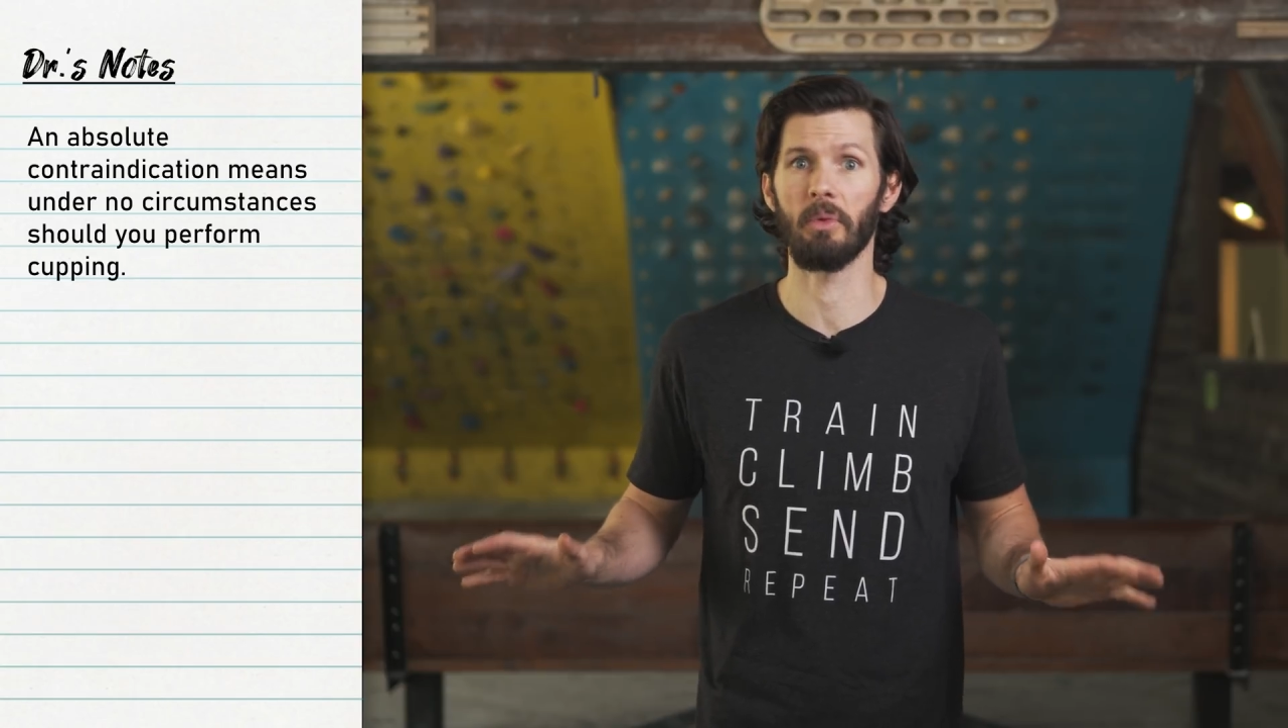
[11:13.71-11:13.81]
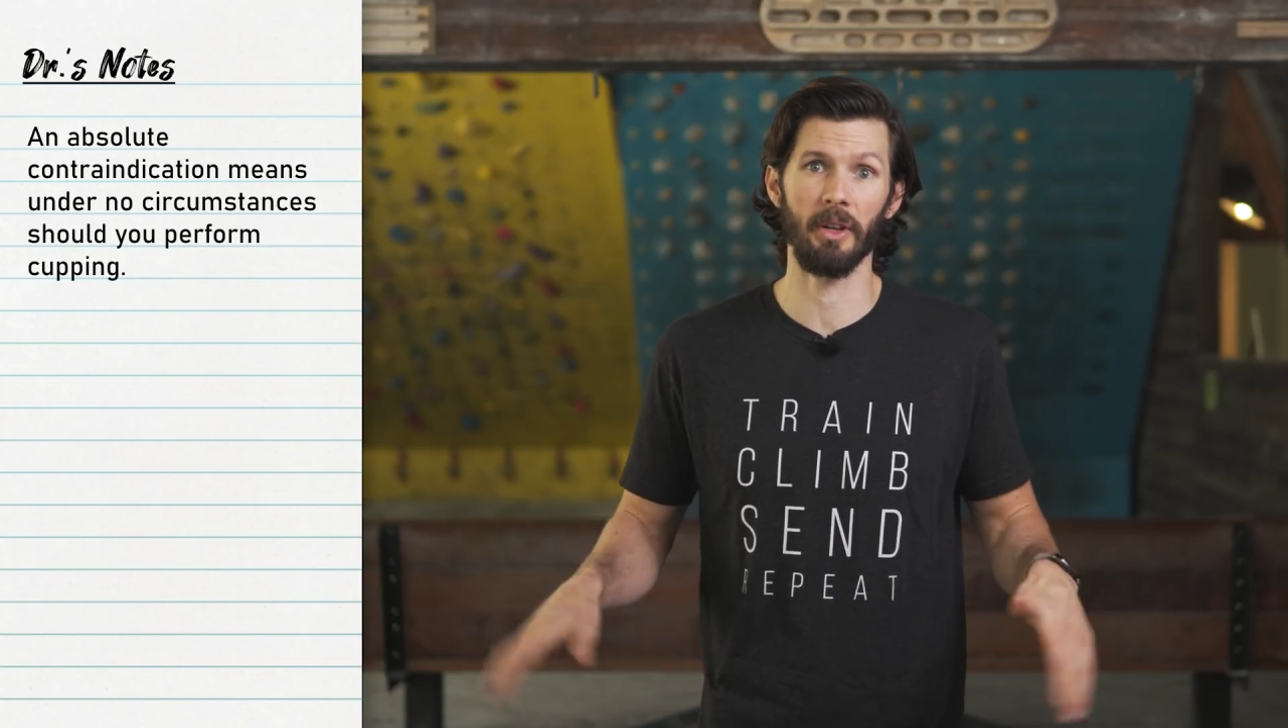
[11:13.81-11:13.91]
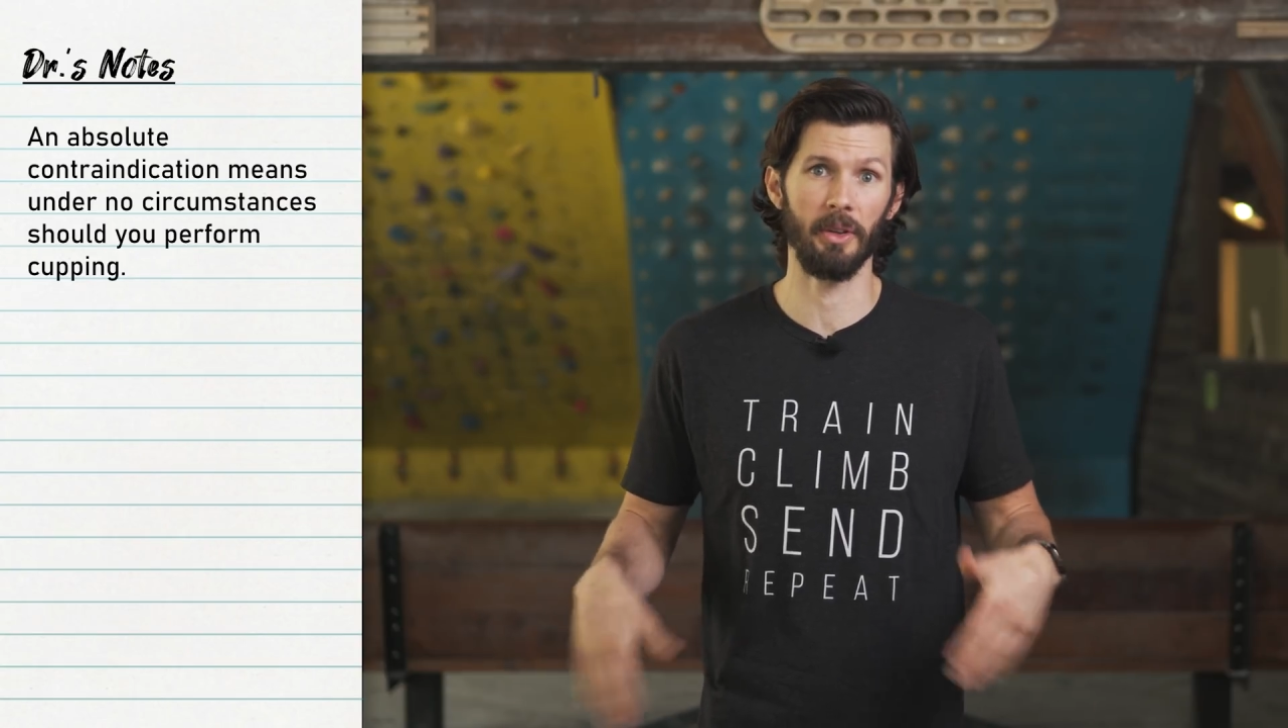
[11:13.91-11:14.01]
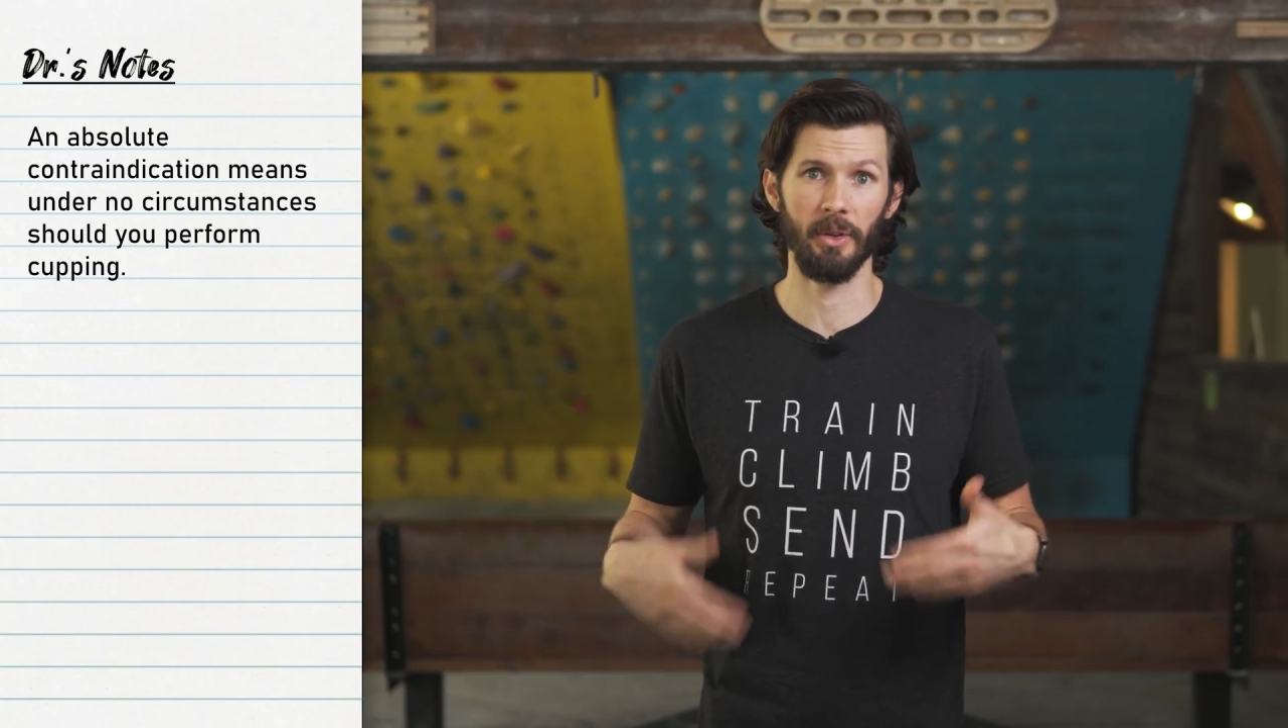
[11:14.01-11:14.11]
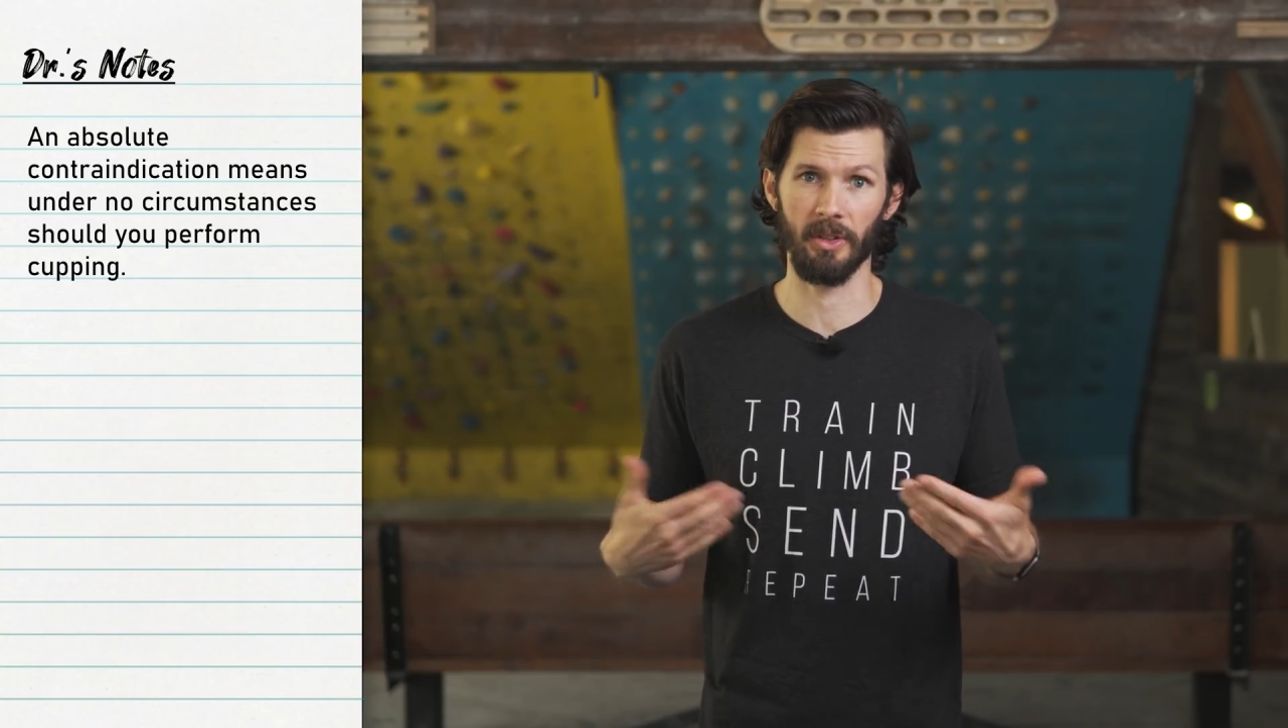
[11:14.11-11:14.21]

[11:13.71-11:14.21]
one of those